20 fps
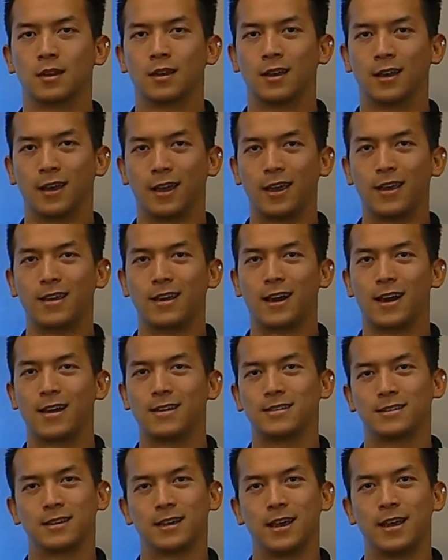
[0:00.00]
Hey
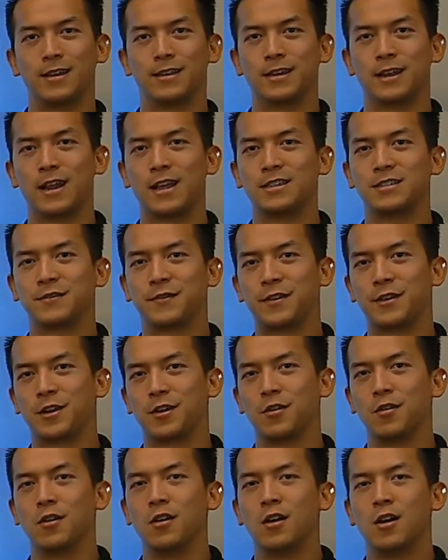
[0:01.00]
guys, in today's
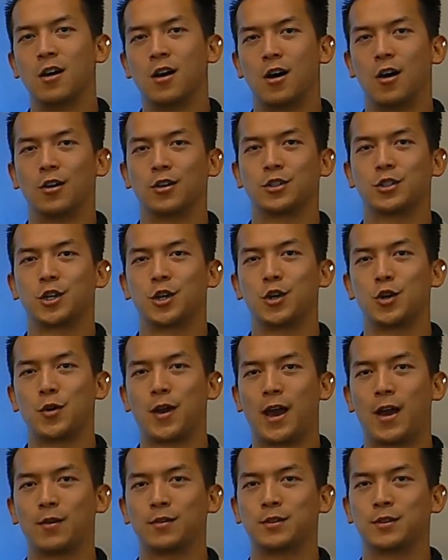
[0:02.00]
video, I'll show you
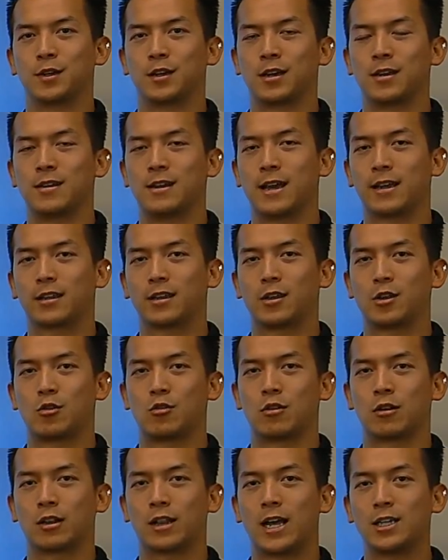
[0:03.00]
how to connect your
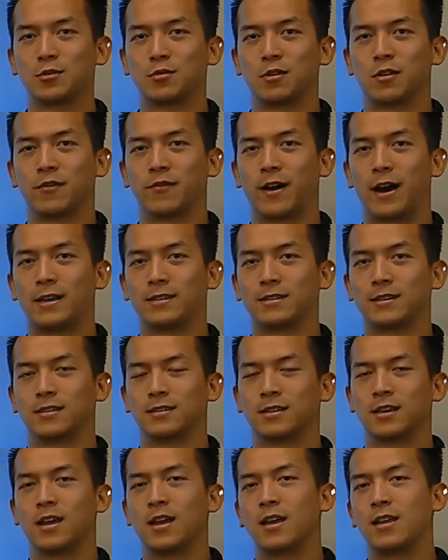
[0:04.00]
classroom devices
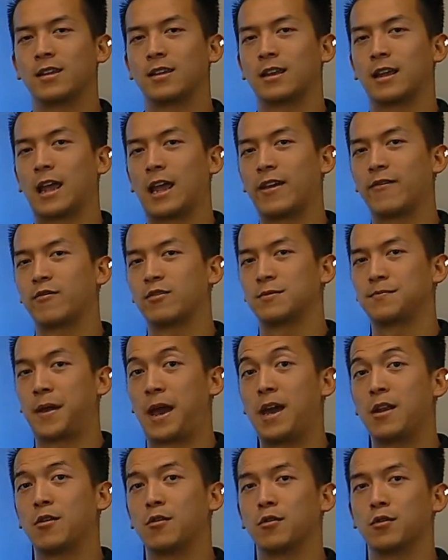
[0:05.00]
to AVer's
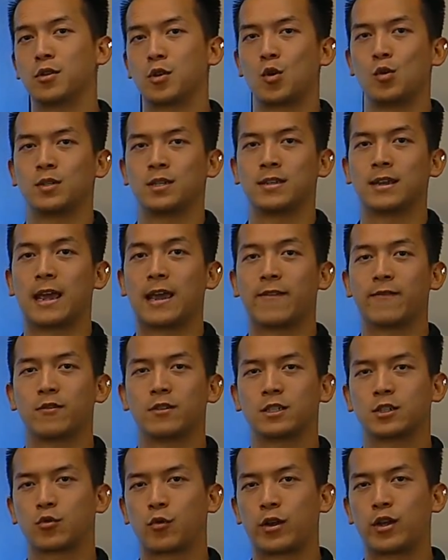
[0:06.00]
panel using AVer's
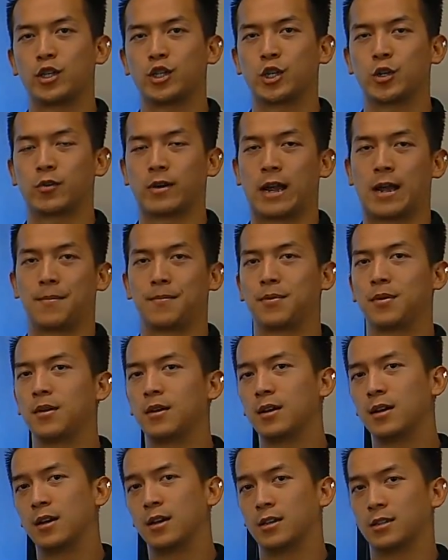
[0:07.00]
Screen Share app.
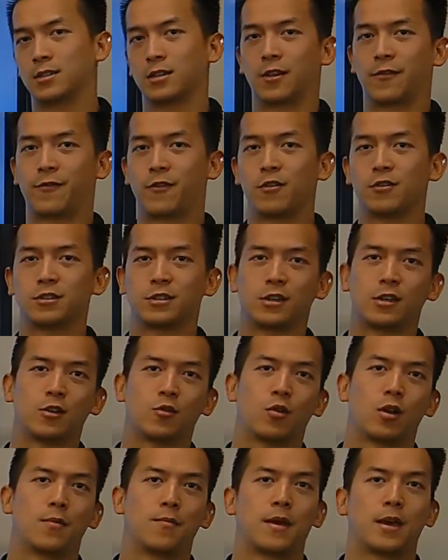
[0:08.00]
So the first thing you want
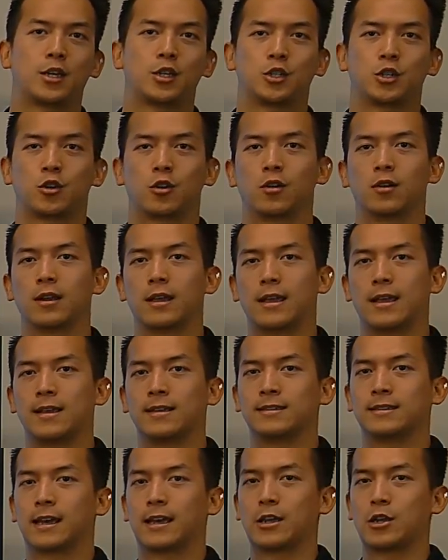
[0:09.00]
to make sure is
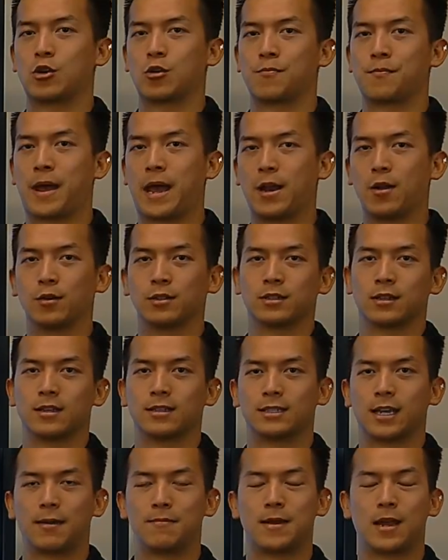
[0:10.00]
that your panel is on the
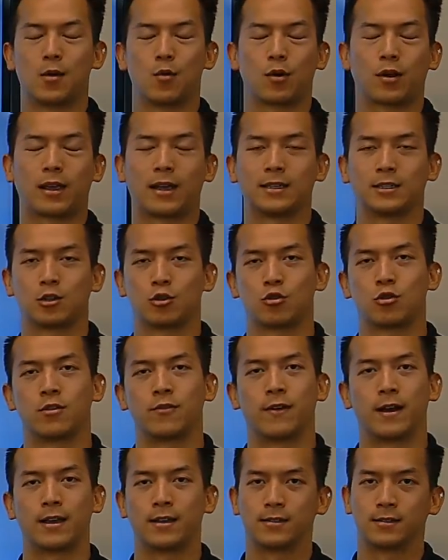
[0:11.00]
same network as all your
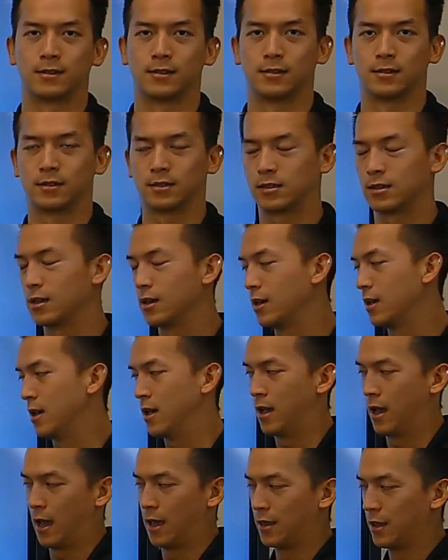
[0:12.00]
devices.
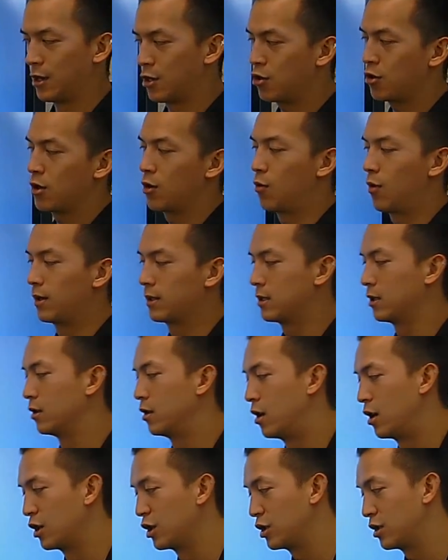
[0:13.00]
And then you're going to want to
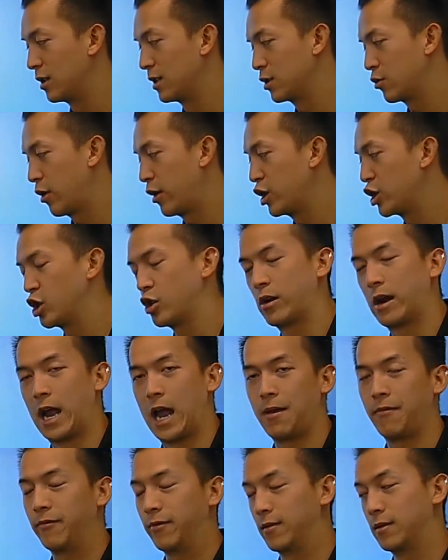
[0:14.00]
launch the Screen Share
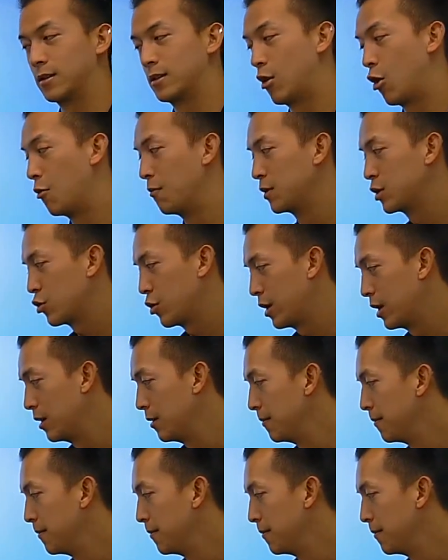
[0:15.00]
app from this home screen.